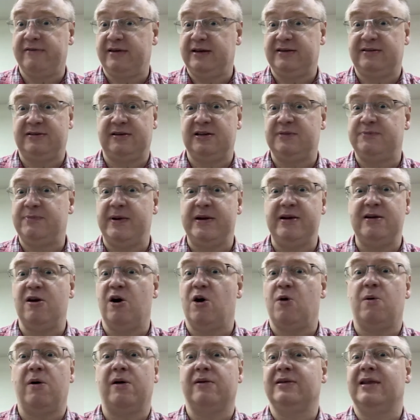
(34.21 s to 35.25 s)
There's been
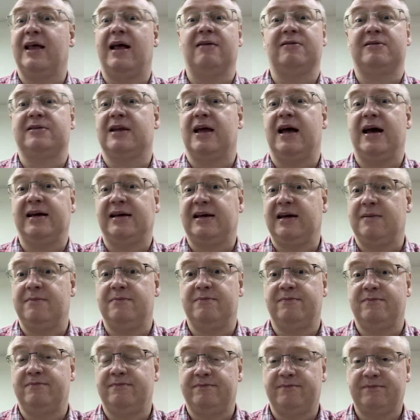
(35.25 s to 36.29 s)
no one else like
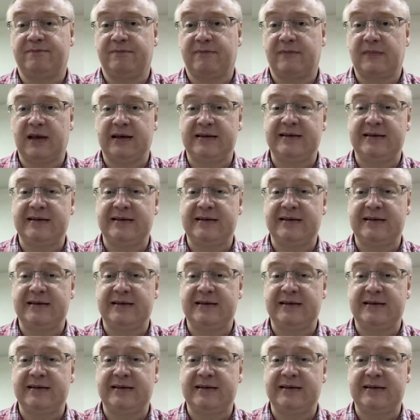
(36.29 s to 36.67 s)
him.